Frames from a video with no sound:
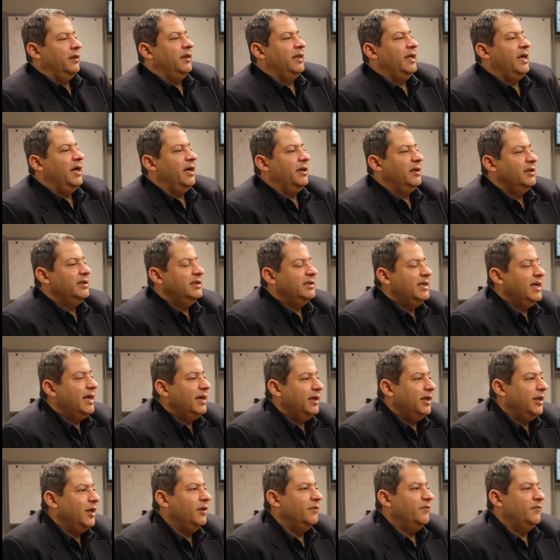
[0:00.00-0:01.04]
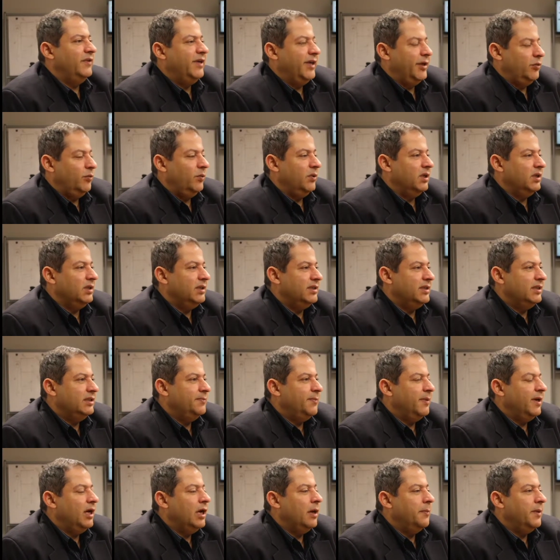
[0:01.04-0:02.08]
The understanding of networks is
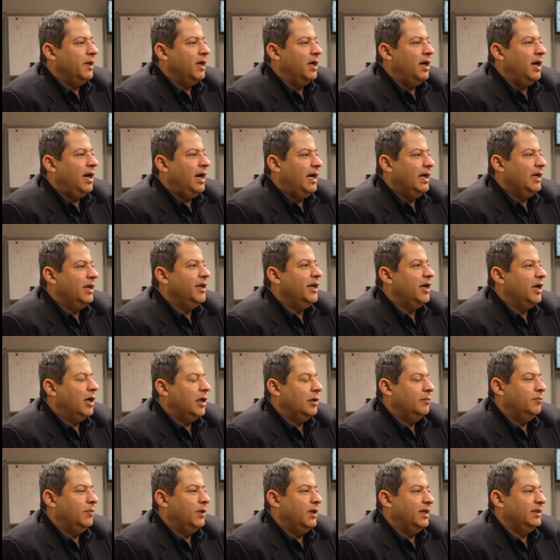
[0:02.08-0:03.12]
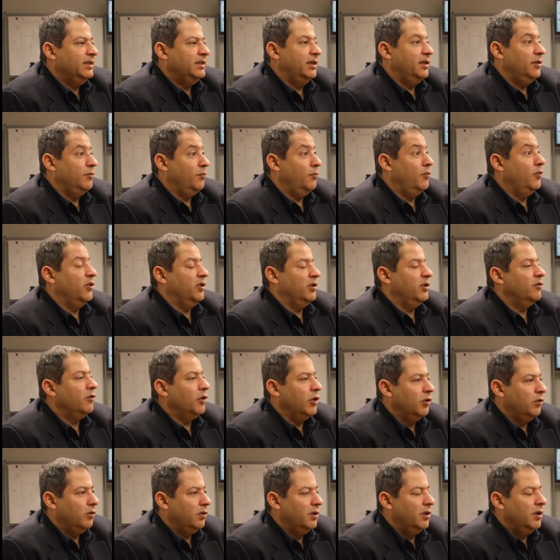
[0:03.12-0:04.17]
becoming a highly complex and important
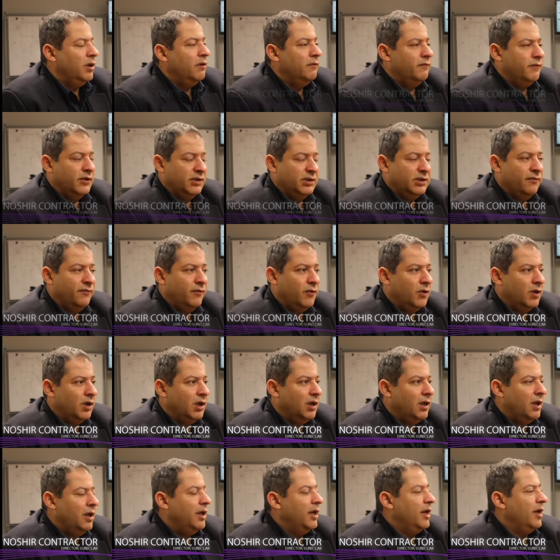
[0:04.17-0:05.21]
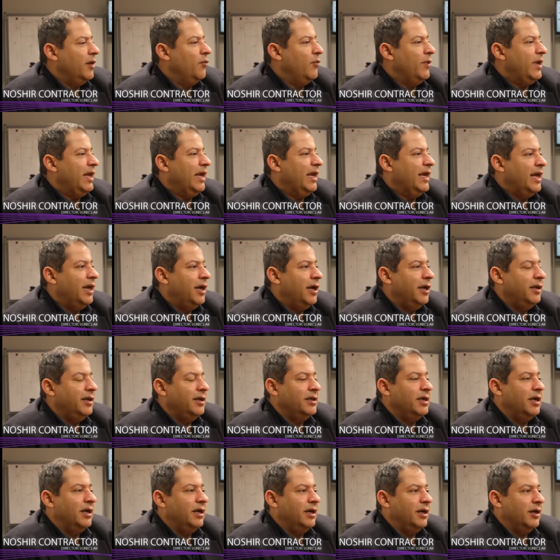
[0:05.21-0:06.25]
goal. First of all, we cannot
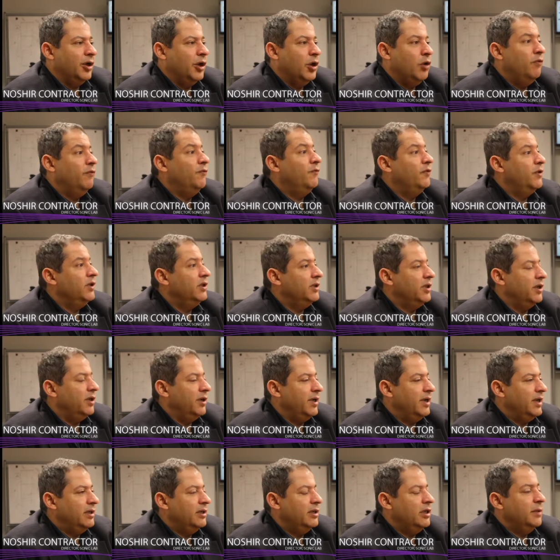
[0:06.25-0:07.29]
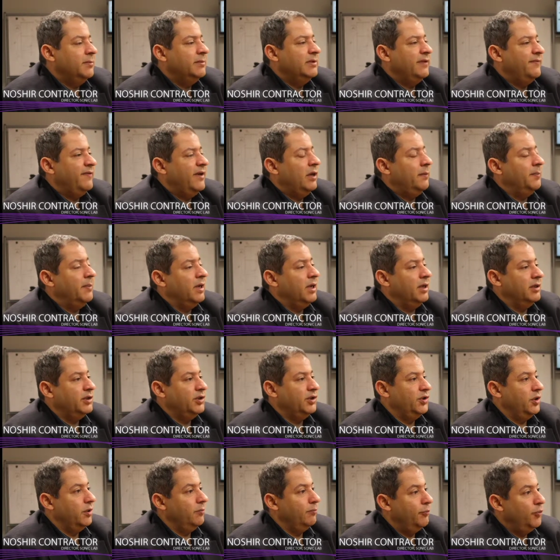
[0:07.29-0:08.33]
uh, go further in terms of helping us
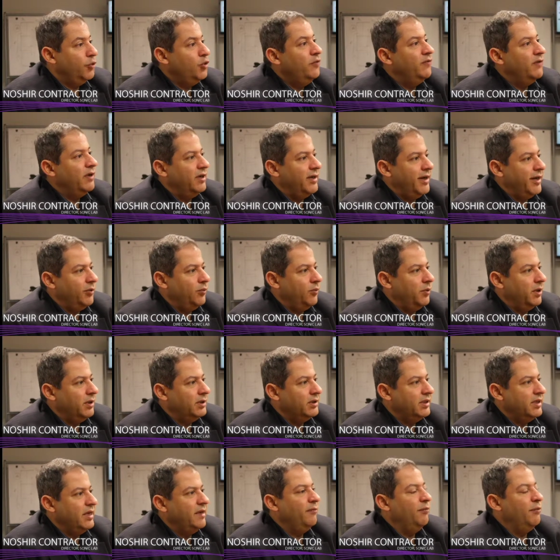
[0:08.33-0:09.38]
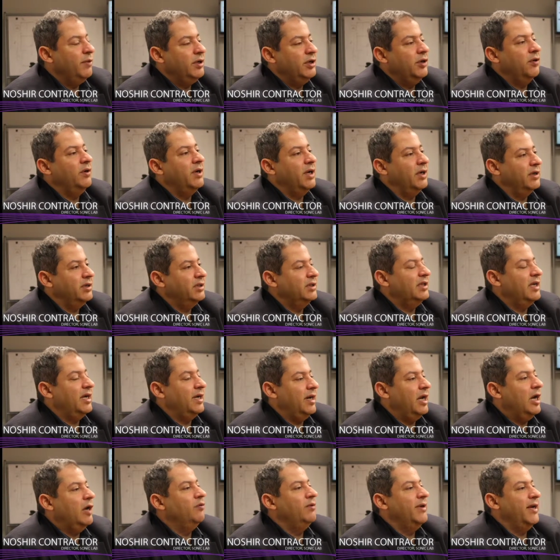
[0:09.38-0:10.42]
to improve our networks if we don't
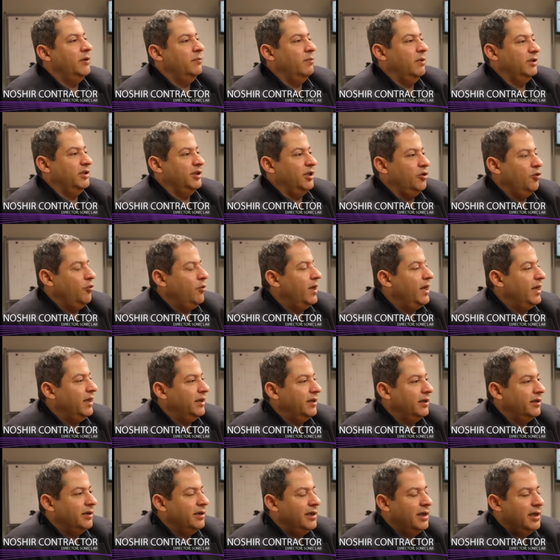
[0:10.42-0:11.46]
understand how networks are created.